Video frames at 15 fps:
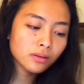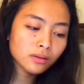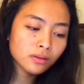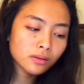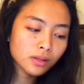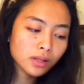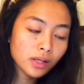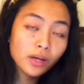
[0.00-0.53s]

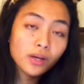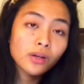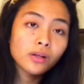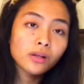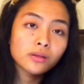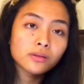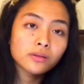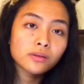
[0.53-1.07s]
kill
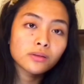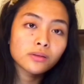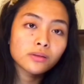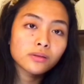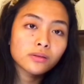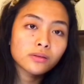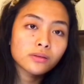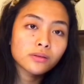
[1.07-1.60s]

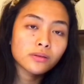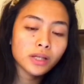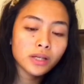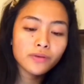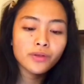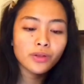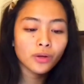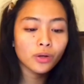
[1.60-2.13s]

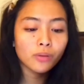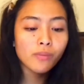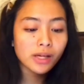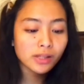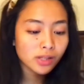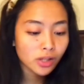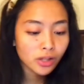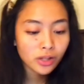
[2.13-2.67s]
even the good
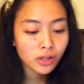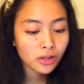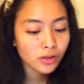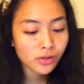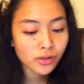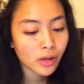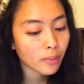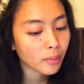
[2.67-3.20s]
bacteria in your
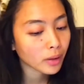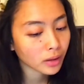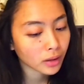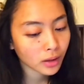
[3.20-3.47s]
stomach.